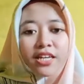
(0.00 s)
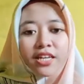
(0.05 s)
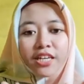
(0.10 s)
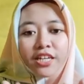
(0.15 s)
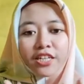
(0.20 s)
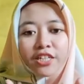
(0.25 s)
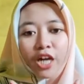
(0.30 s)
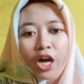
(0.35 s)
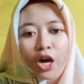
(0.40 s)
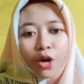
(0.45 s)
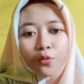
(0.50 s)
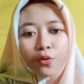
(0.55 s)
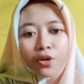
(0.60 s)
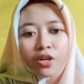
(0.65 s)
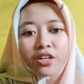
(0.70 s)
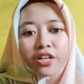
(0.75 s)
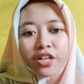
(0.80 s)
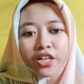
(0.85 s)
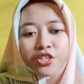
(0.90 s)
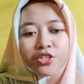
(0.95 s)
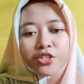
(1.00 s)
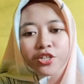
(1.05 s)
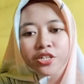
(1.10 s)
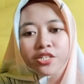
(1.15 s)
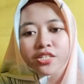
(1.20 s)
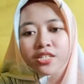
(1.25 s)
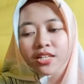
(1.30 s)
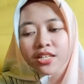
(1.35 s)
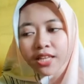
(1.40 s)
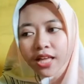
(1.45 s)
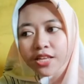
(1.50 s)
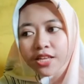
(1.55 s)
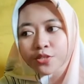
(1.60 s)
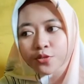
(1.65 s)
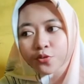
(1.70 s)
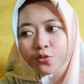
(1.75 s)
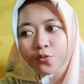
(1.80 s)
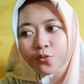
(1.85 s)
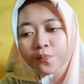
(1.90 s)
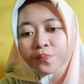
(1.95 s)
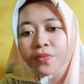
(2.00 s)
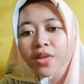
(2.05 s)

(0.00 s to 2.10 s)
in our nation's classroom